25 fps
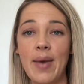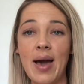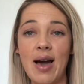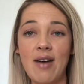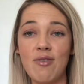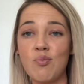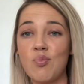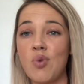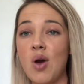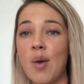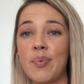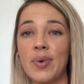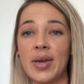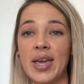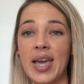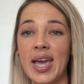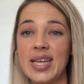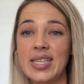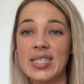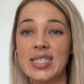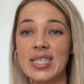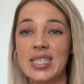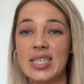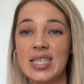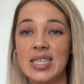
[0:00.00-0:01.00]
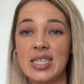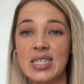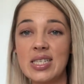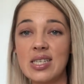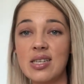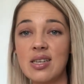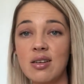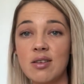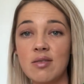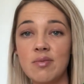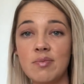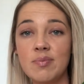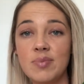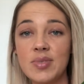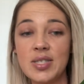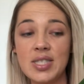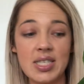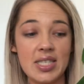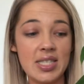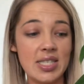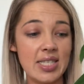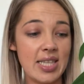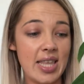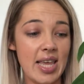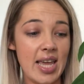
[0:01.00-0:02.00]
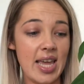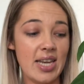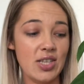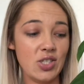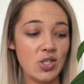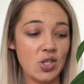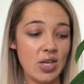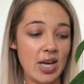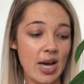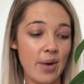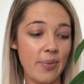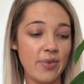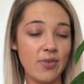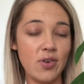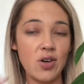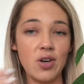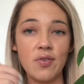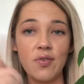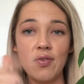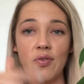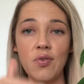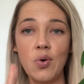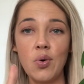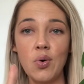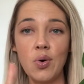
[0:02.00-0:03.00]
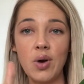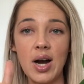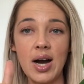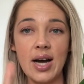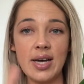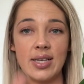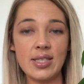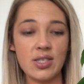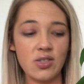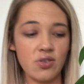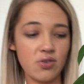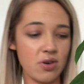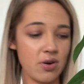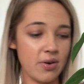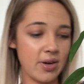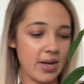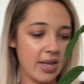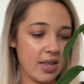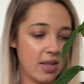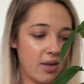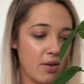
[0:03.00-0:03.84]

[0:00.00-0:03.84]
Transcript: I've propagated it since then, so now we've got 3 guys growing in the